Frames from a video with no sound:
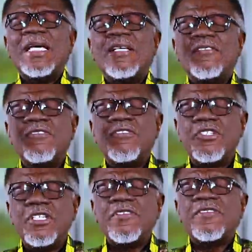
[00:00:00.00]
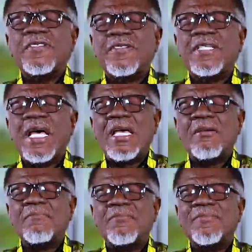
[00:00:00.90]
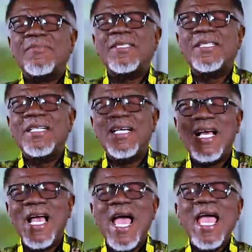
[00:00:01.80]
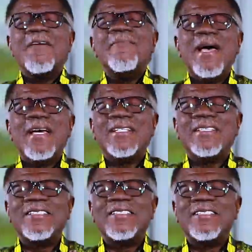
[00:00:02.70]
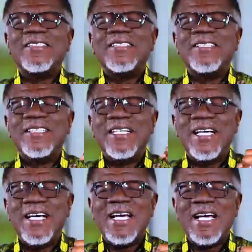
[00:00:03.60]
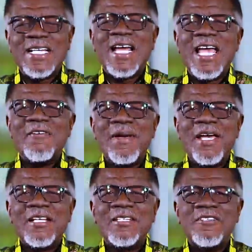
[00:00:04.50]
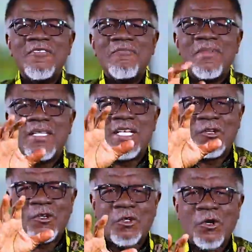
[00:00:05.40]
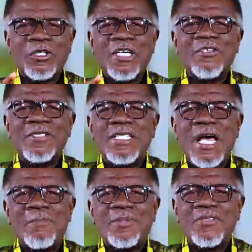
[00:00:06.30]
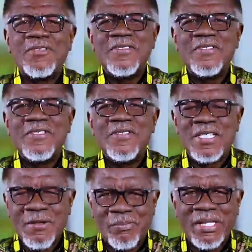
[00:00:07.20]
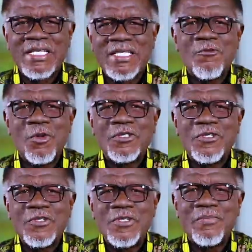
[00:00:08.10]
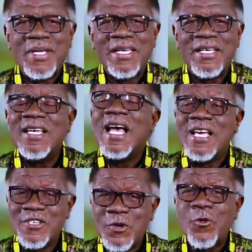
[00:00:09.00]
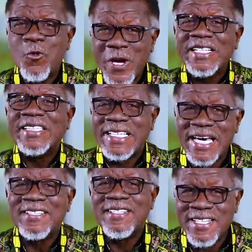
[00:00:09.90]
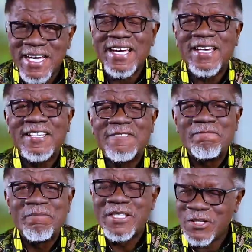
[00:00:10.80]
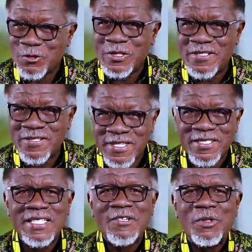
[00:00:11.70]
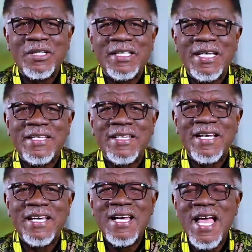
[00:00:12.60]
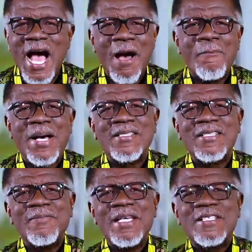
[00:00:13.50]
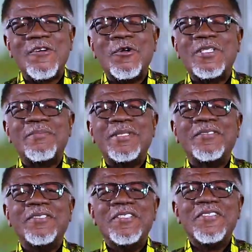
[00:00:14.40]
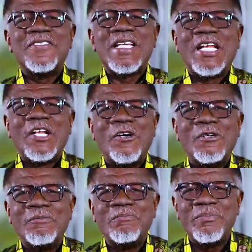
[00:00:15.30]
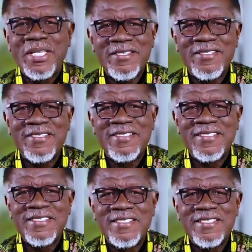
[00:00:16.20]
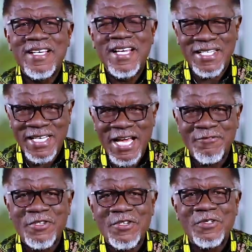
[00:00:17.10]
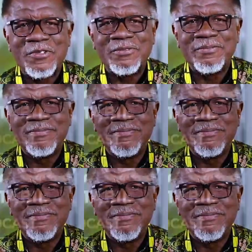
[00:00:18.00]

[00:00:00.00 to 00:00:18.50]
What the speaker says: In Jesus' name, amen and amen. May the Lord order your steps to the place he wants you to be. You will get there. You certainly will get there. I'm Pastor Mensa Otabil. Shalom, peace, and life to you.